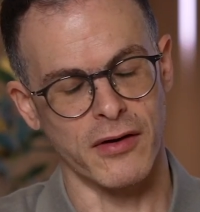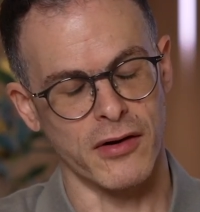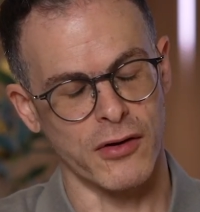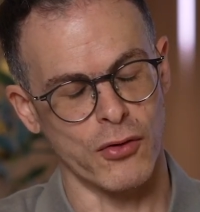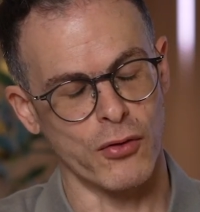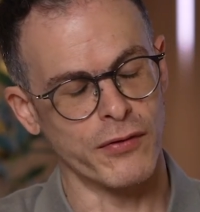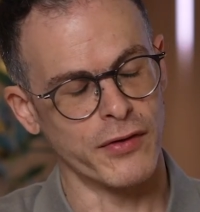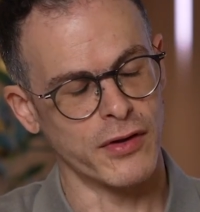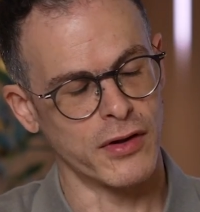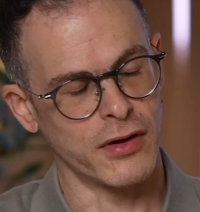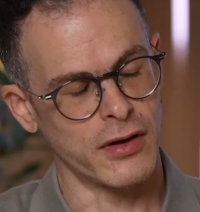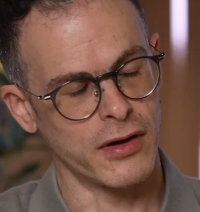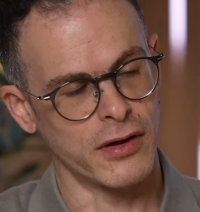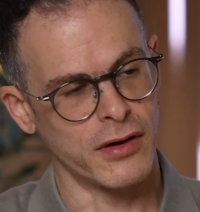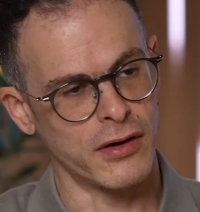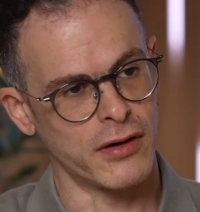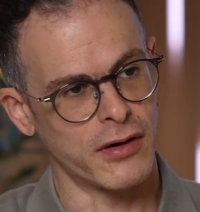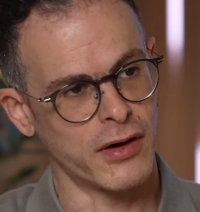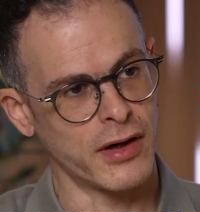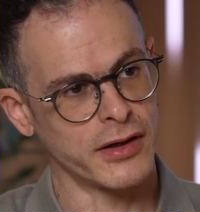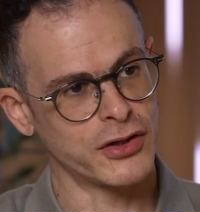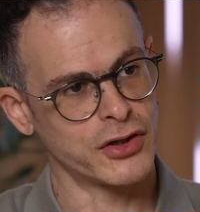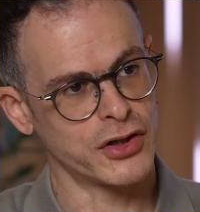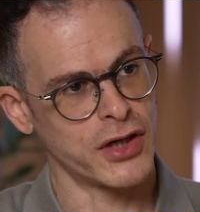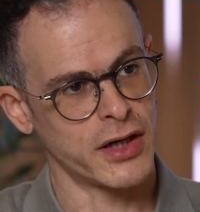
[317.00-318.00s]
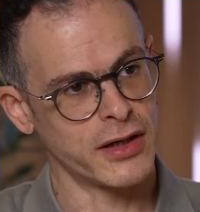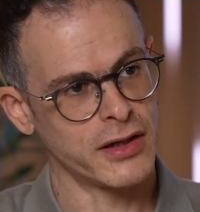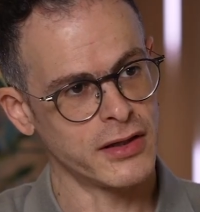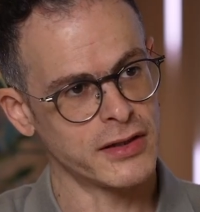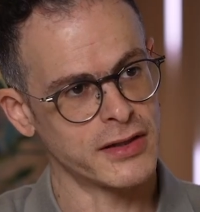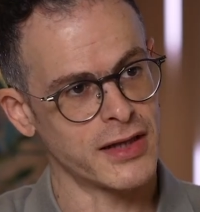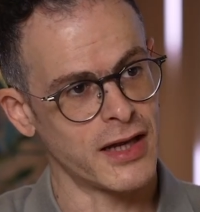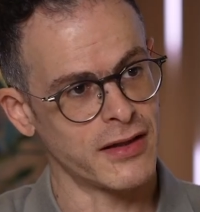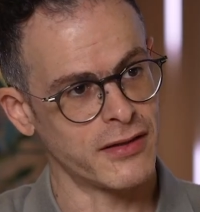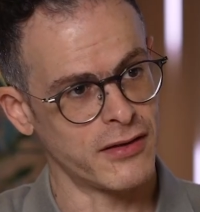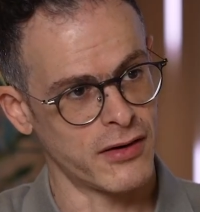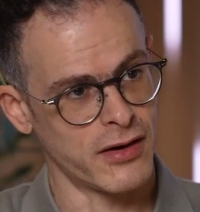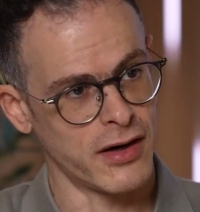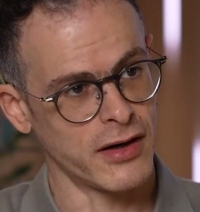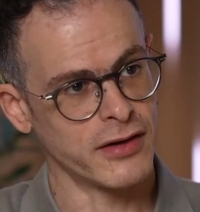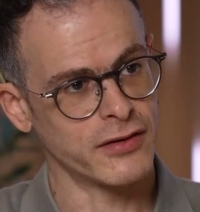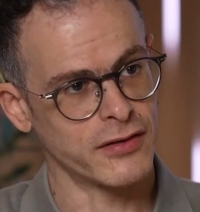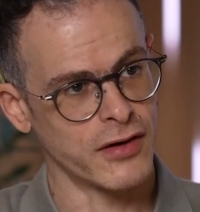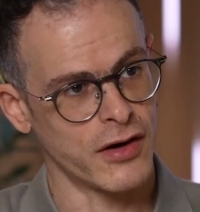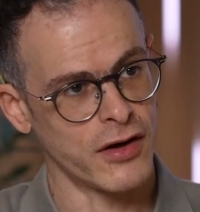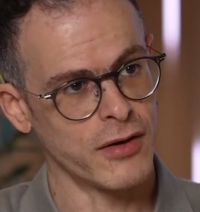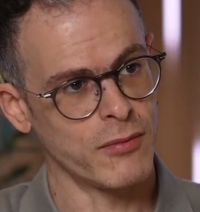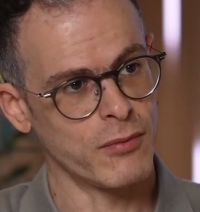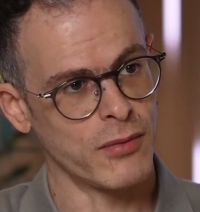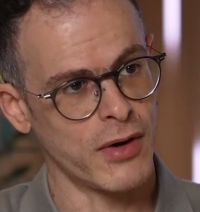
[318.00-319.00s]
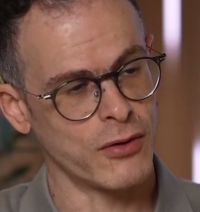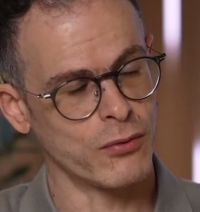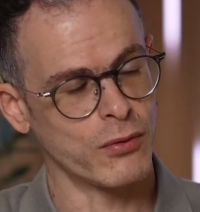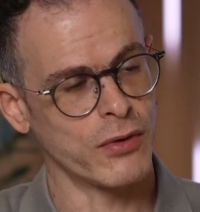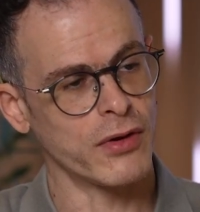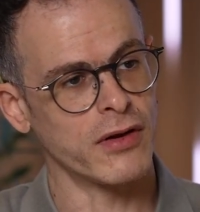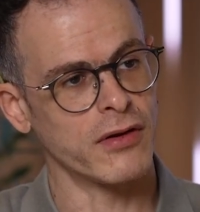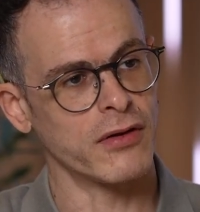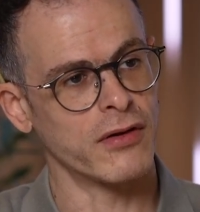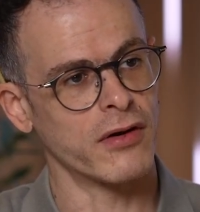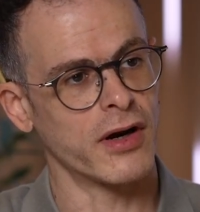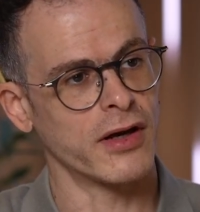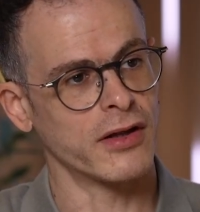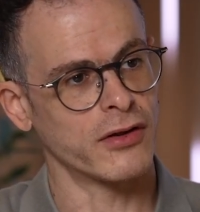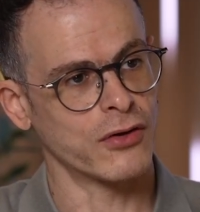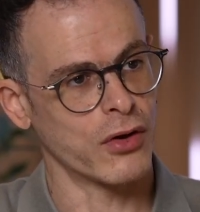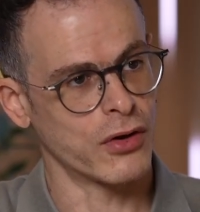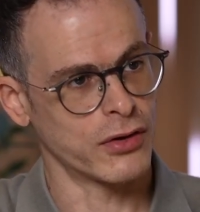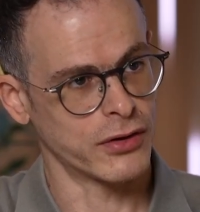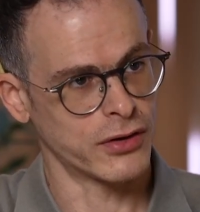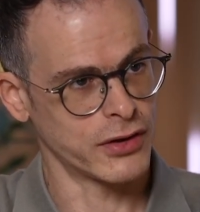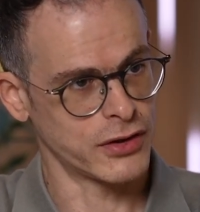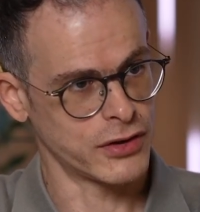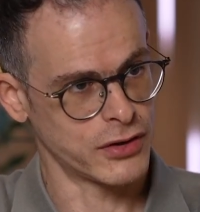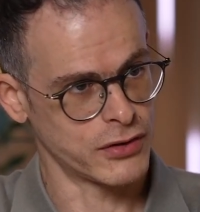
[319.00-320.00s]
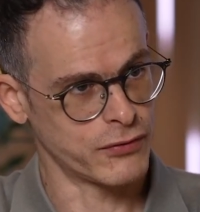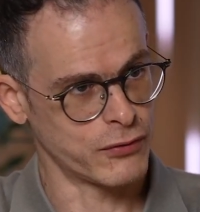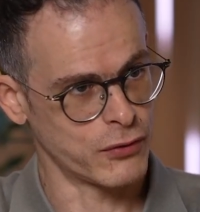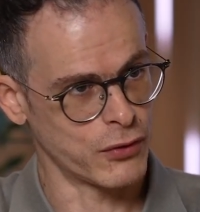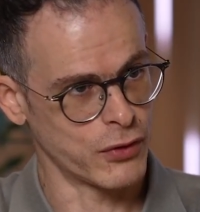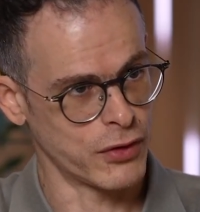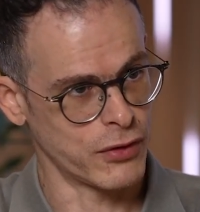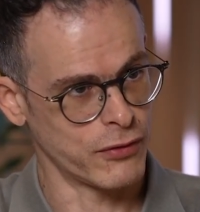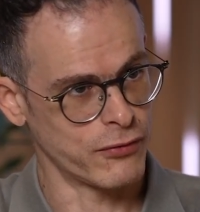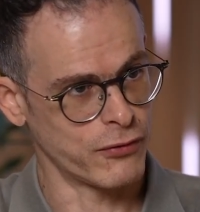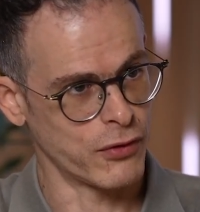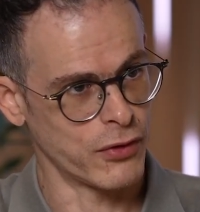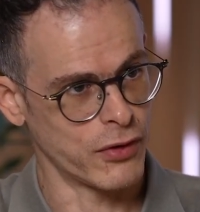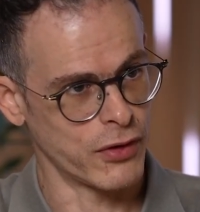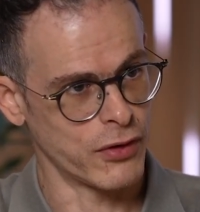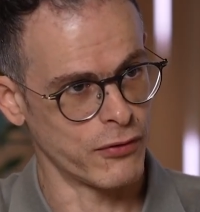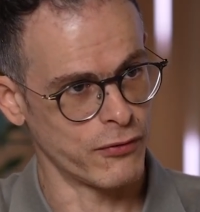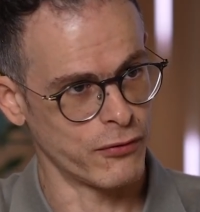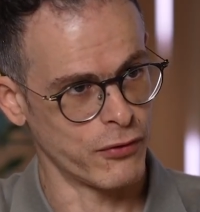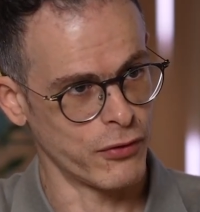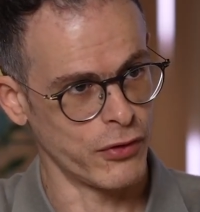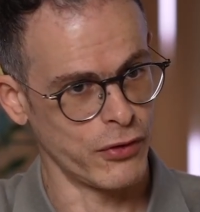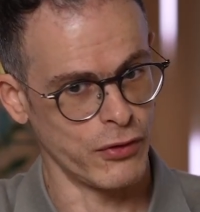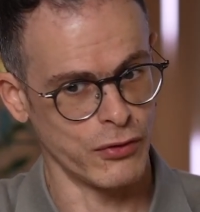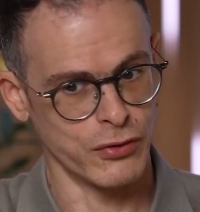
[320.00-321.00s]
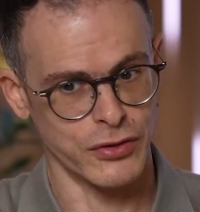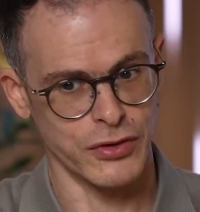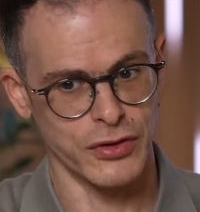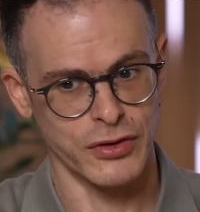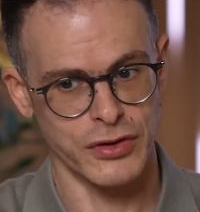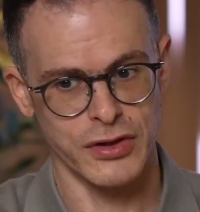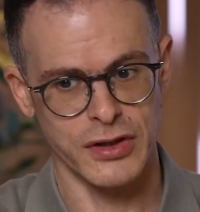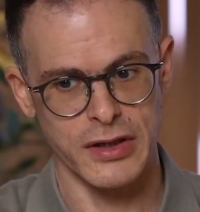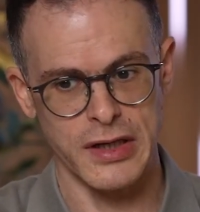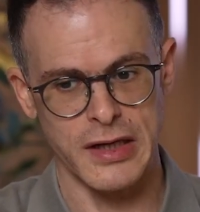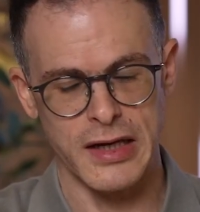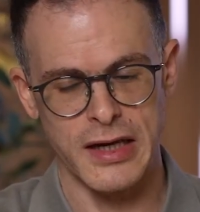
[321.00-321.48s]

the right channels at the right time and within the right context for users.